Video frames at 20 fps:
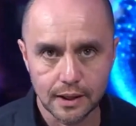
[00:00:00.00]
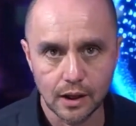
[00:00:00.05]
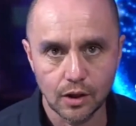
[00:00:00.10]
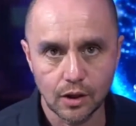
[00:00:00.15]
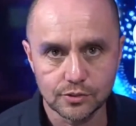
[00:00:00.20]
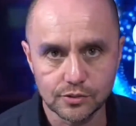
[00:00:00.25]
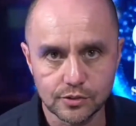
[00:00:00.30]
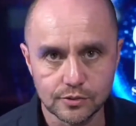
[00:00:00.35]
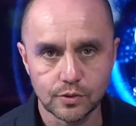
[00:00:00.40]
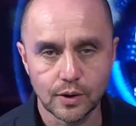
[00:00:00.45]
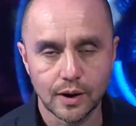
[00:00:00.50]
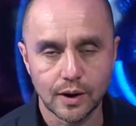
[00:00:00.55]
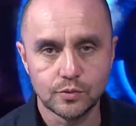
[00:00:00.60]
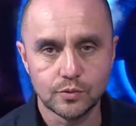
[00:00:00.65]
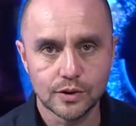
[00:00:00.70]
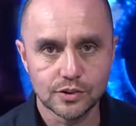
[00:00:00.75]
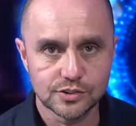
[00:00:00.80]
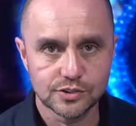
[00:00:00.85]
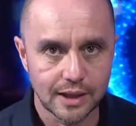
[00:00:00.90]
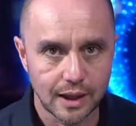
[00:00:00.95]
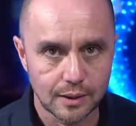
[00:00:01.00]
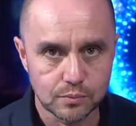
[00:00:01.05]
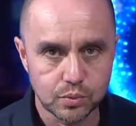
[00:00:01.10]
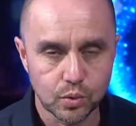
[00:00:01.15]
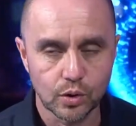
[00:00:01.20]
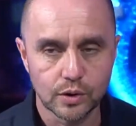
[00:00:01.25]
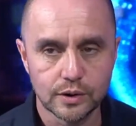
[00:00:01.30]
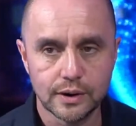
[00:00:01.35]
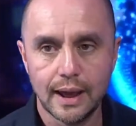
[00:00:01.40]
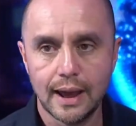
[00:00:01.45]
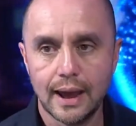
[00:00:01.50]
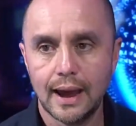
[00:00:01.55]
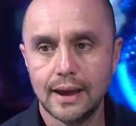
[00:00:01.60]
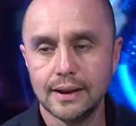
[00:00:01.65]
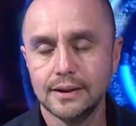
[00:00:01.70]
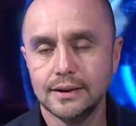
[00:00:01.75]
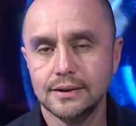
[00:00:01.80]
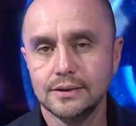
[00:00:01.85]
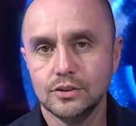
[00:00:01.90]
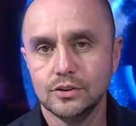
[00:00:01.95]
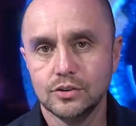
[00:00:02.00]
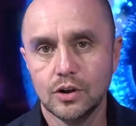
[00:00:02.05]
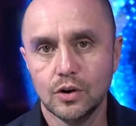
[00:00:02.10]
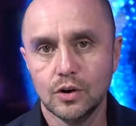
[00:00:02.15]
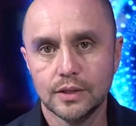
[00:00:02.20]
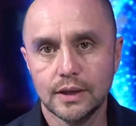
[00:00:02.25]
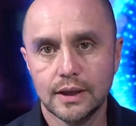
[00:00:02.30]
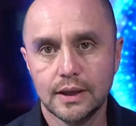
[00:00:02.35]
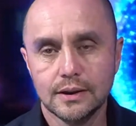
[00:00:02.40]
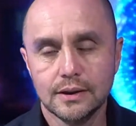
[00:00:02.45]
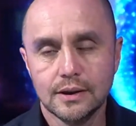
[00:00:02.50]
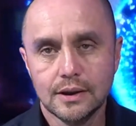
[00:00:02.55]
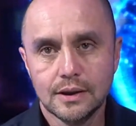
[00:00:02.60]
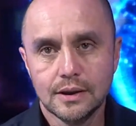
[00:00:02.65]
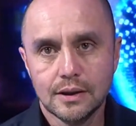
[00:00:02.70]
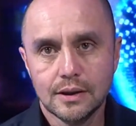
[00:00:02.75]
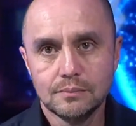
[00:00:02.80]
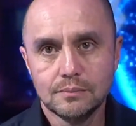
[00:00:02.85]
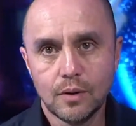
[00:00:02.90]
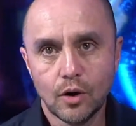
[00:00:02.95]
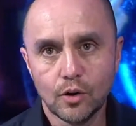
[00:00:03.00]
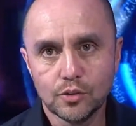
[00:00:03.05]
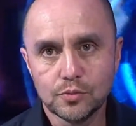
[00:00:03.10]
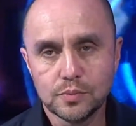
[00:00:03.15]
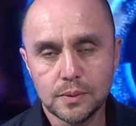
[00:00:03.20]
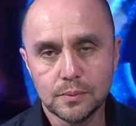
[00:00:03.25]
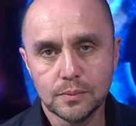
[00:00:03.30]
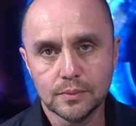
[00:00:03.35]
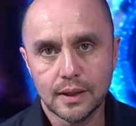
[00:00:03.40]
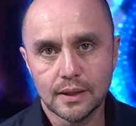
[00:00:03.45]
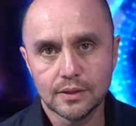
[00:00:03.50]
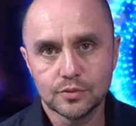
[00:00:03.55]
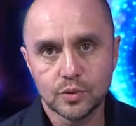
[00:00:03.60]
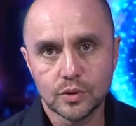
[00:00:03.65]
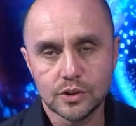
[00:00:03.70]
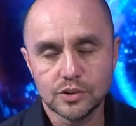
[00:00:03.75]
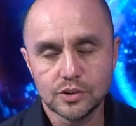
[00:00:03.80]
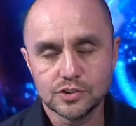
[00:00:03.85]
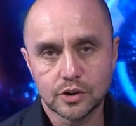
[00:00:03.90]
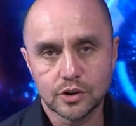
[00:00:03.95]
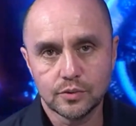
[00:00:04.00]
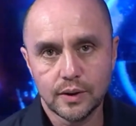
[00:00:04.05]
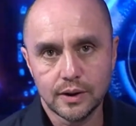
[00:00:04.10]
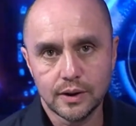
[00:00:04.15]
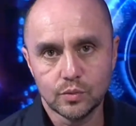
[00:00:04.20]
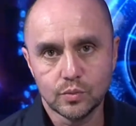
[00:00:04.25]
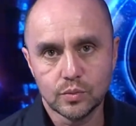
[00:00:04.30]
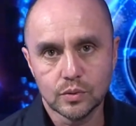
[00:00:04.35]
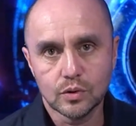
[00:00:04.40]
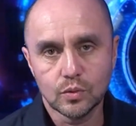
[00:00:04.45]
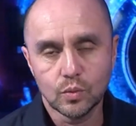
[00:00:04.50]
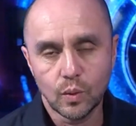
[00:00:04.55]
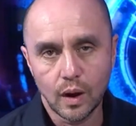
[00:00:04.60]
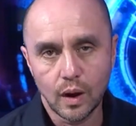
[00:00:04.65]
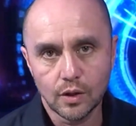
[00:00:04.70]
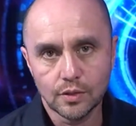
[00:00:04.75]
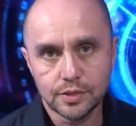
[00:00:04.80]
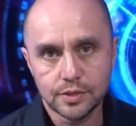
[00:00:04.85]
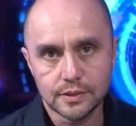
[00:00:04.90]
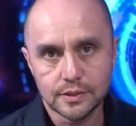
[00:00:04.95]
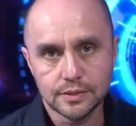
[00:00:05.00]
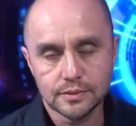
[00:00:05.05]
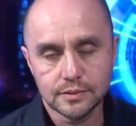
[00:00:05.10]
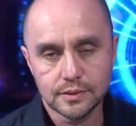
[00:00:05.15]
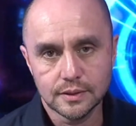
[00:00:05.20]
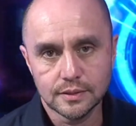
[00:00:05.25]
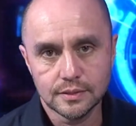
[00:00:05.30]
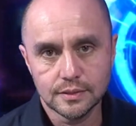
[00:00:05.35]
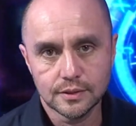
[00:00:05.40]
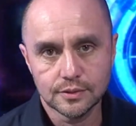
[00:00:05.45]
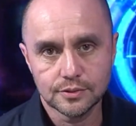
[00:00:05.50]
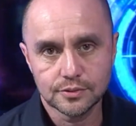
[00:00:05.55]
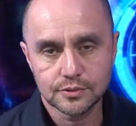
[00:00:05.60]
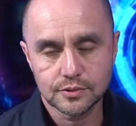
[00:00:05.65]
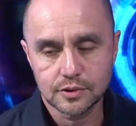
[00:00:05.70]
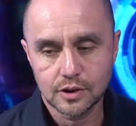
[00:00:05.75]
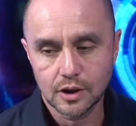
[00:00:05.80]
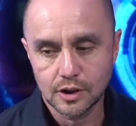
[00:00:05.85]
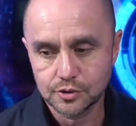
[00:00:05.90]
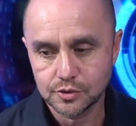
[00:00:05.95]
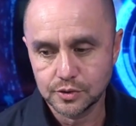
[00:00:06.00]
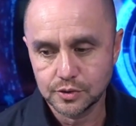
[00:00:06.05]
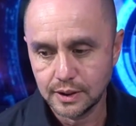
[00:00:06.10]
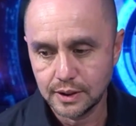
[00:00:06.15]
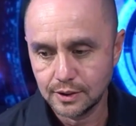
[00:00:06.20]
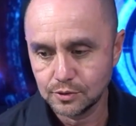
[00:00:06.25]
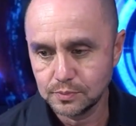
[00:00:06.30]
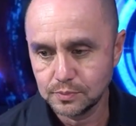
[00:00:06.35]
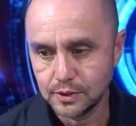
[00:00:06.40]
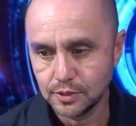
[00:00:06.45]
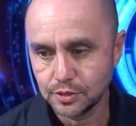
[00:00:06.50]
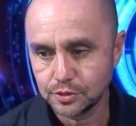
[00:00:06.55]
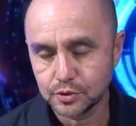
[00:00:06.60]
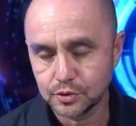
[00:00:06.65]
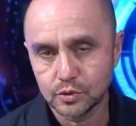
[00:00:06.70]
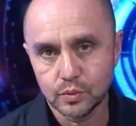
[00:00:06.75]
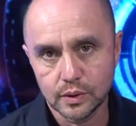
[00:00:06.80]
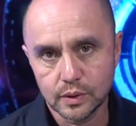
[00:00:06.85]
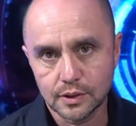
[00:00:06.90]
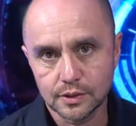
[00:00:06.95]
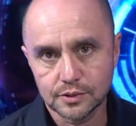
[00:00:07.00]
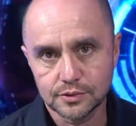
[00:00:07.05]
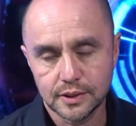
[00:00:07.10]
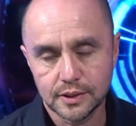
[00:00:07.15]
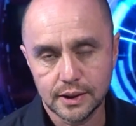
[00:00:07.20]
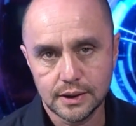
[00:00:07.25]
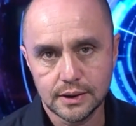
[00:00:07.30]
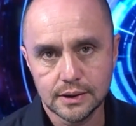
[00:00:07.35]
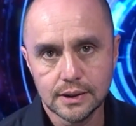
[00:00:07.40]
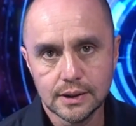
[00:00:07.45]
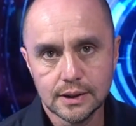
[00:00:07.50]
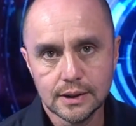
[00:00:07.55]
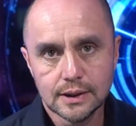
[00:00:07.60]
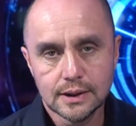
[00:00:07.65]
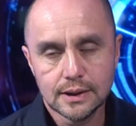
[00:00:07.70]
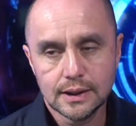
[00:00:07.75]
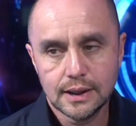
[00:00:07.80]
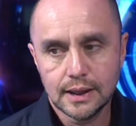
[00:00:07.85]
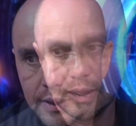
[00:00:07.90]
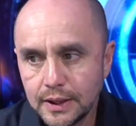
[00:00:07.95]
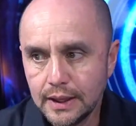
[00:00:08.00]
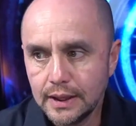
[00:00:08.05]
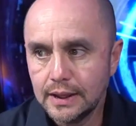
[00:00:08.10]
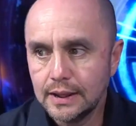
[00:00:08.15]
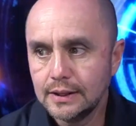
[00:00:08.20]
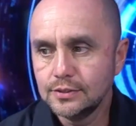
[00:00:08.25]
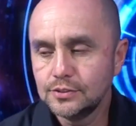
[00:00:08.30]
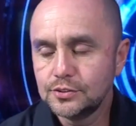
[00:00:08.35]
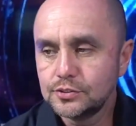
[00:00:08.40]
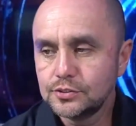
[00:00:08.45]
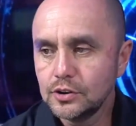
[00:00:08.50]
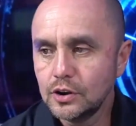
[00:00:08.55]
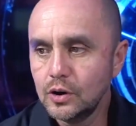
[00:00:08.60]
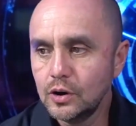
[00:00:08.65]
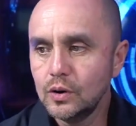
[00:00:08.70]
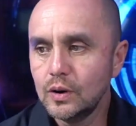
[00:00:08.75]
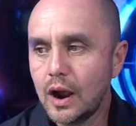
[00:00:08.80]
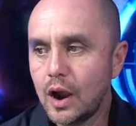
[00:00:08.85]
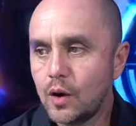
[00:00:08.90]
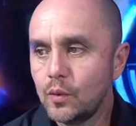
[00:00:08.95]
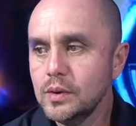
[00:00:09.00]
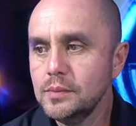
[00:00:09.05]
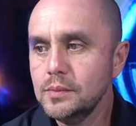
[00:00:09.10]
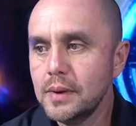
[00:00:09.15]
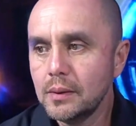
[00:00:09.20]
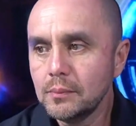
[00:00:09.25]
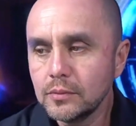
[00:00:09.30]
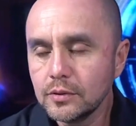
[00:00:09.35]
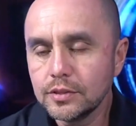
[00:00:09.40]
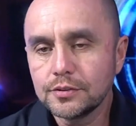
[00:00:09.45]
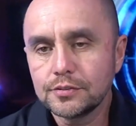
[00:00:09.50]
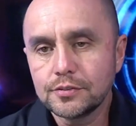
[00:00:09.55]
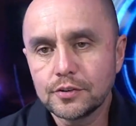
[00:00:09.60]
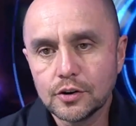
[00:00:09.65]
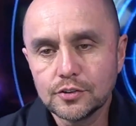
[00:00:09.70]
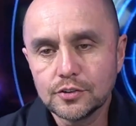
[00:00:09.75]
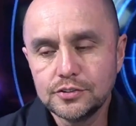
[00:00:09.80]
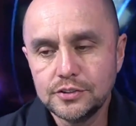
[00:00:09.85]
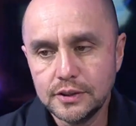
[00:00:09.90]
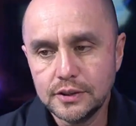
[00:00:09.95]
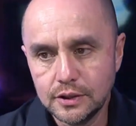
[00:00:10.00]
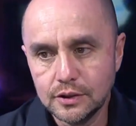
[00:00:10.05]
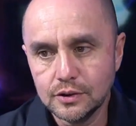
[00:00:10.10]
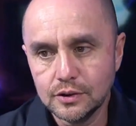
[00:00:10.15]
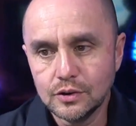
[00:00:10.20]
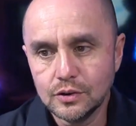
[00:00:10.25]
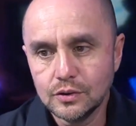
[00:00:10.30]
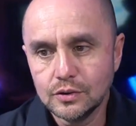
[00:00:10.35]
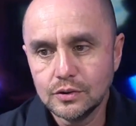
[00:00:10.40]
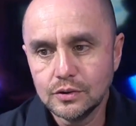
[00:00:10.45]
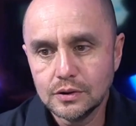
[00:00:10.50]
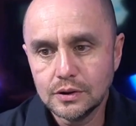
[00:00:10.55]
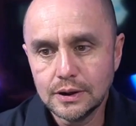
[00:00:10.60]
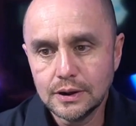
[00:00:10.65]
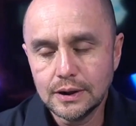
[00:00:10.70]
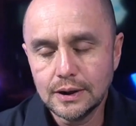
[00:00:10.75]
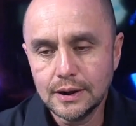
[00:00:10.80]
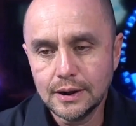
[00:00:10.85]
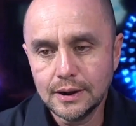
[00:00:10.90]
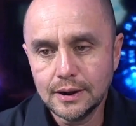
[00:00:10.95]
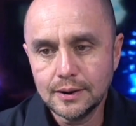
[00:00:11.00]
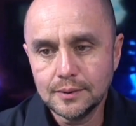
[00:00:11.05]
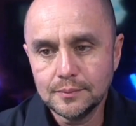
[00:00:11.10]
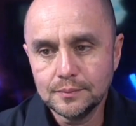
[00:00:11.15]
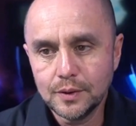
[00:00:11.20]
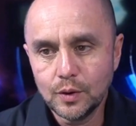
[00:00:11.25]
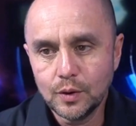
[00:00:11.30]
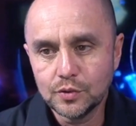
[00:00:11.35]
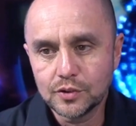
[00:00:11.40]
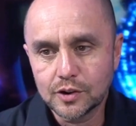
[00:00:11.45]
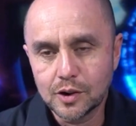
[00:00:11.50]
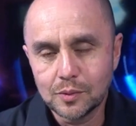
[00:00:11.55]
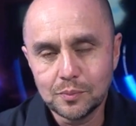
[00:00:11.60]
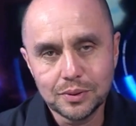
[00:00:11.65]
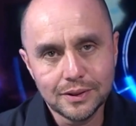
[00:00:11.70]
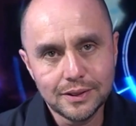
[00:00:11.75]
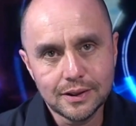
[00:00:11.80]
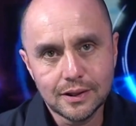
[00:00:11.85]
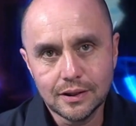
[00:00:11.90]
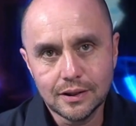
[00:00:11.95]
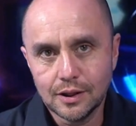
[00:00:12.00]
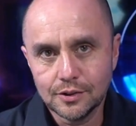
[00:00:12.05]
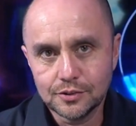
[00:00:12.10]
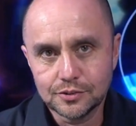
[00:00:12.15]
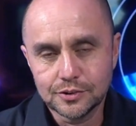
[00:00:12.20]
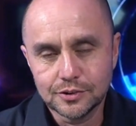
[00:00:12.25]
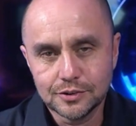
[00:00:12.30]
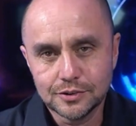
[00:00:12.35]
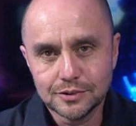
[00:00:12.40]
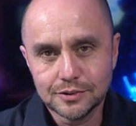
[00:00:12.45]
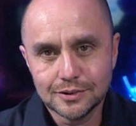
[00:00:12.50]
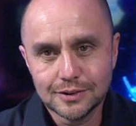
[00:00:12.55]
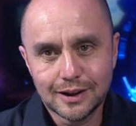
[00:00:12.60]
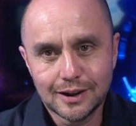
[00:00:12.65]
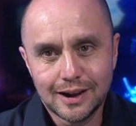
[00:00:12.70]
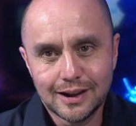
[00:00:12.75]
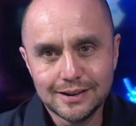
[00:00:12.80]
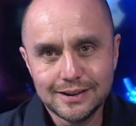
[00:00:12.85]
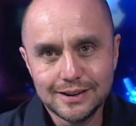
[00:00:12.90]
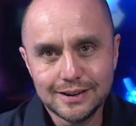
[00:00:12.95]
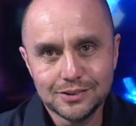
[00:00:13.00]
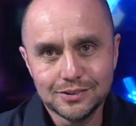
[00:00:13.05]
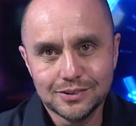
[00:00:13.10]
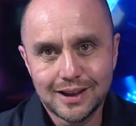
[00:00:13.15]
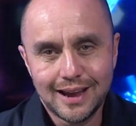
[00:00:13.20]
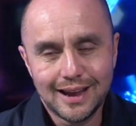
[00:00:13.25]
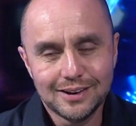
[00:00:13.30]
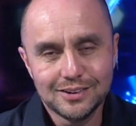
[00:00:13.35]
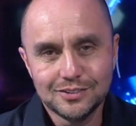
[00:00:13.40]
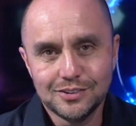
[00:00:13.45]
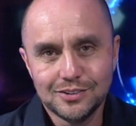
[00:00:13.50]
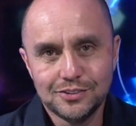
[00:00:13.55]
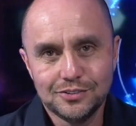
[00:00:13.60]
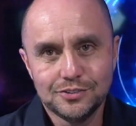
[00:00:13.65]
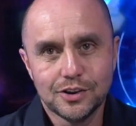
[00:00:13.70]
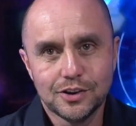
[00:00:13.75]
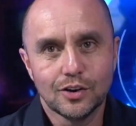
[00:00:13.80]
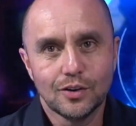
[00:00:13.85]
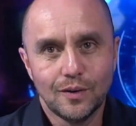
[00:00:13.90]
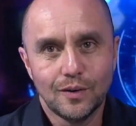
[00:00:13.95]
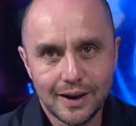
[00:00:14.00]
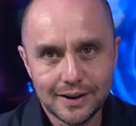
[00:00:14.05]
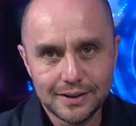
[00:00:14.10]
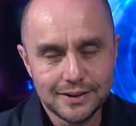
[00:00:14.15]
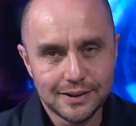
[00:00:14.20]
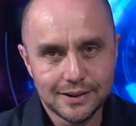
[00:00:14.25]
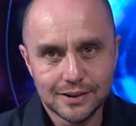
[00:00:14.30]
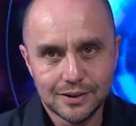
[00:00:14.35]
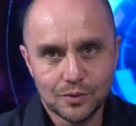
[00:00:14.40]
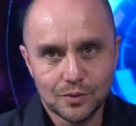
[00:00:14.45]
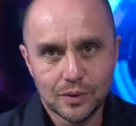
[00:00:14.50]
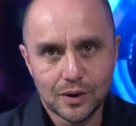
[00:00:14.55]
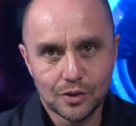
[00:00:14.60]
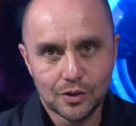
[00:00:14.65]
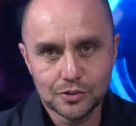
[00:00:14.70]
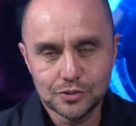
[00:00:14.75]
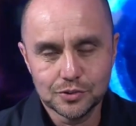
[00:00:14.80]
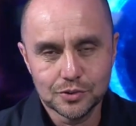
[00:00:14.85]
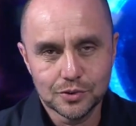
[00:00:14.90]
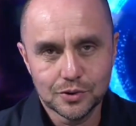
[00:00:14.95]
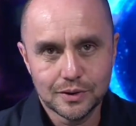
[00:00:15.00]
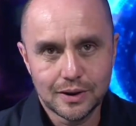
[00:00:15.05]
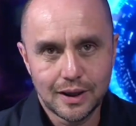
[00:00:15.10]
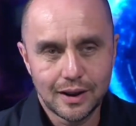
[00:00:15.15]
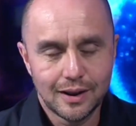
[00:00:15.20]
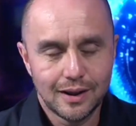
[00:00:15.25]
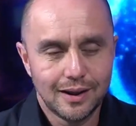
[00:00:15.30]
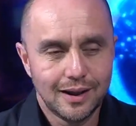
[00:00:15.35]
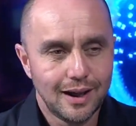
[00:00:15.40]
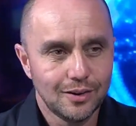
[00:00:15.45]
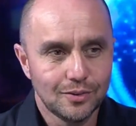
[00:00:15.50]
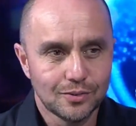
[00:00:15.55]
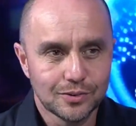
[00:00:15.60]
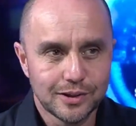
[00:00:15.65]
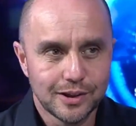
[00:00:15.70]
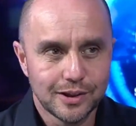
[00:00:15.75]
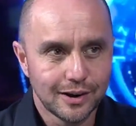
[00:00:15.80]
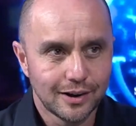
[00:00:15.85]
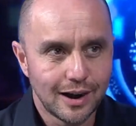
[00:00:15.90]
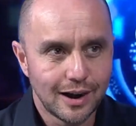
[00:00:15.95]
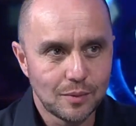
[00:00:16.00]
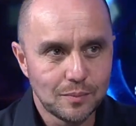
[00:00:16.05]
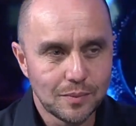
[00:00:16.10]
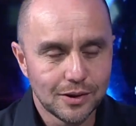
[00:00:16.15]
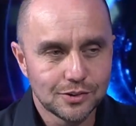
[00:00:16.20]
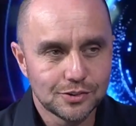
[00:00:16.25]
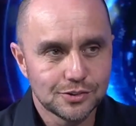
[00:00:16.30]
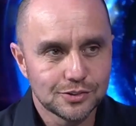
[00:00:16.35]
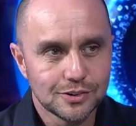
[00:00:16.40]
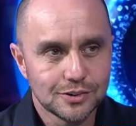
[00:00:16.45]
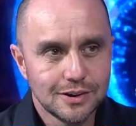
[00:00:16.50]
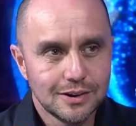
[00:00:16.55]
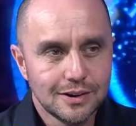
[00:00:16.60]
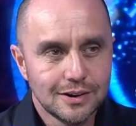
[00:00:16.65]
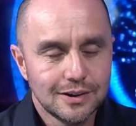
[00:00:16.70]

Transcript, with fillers: else, you've read Rich Dad Poor Dad, and you know that most people that's really generated real wealth in in this country has been through real estate. And so I remember the first deal. Um, it was a complete cluster. I didn't. I had zero idea what I was doing. I, I don't care how much.